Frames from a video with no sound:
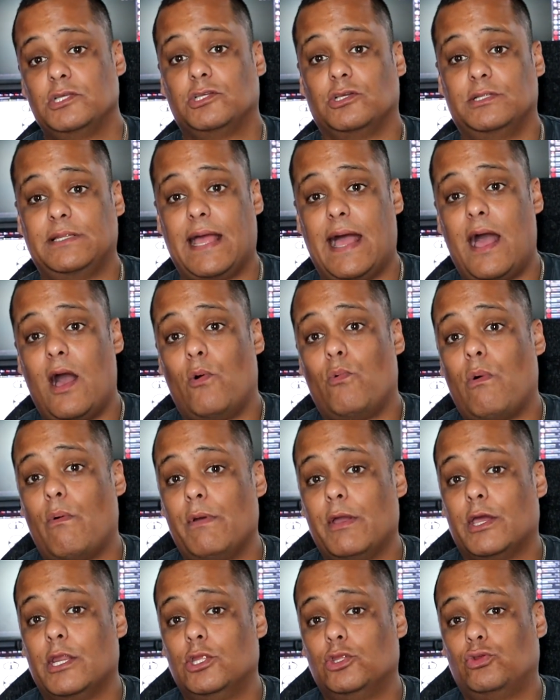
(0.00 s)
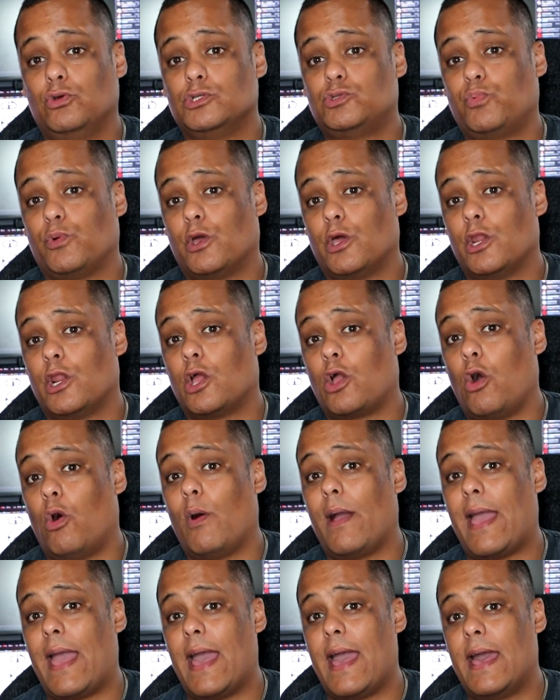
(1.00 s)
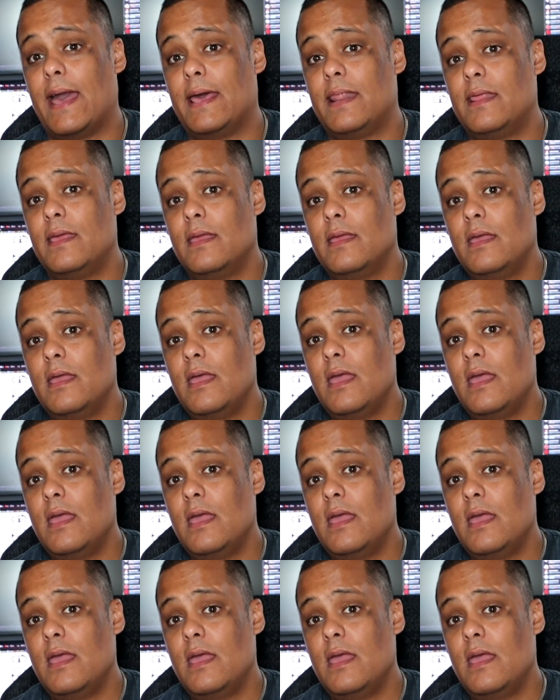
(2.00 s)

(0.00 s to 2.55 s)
So now what we're going to do is we're going to go ahead